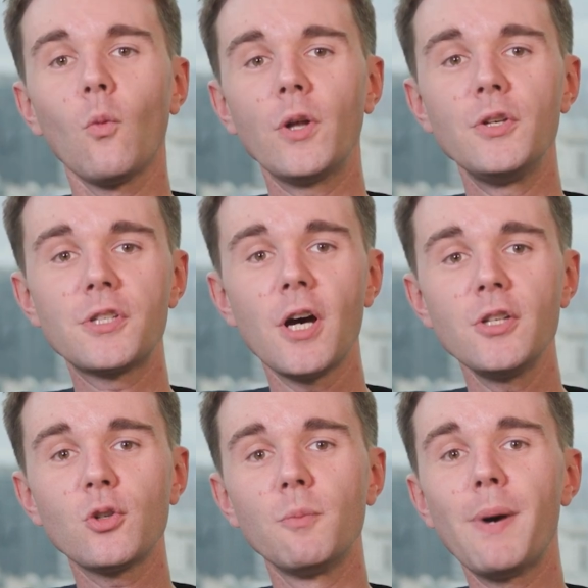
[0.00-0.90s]
When you
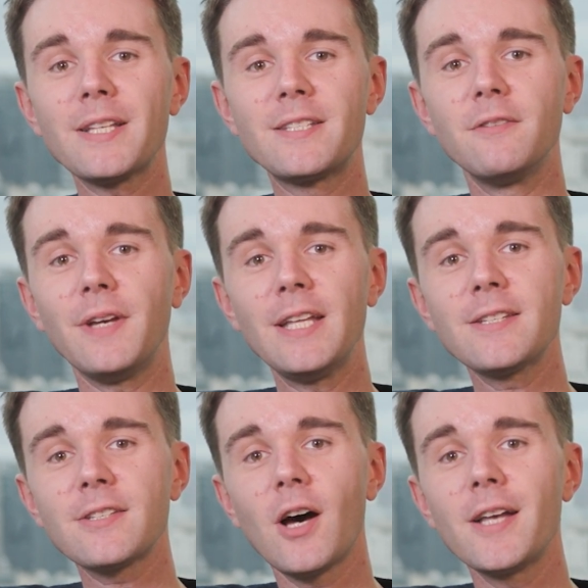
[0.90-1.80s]
turn your competitive
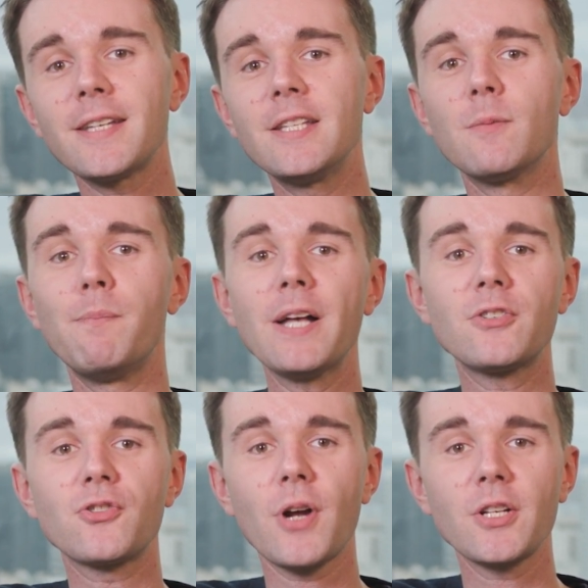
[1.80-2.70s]
insights into better
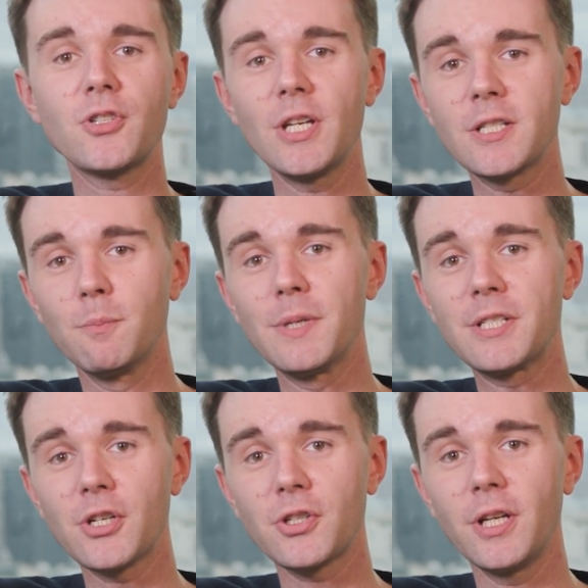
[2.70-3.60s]
strategies and
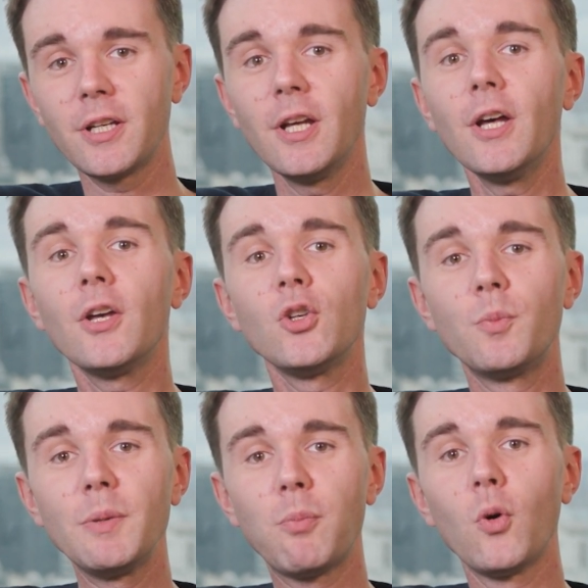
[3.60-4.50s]
positioning, you'll
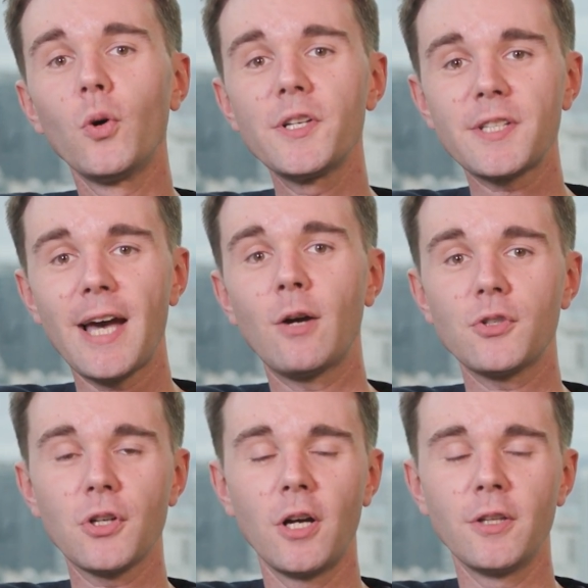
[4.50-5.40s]
be poised to
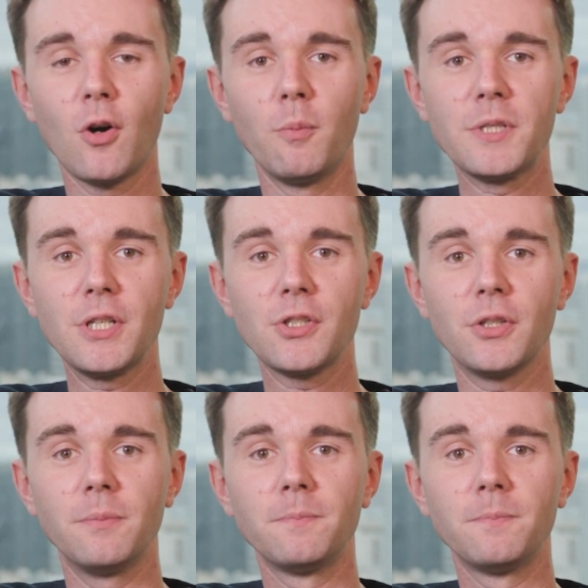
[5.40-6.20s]
outshine the competition.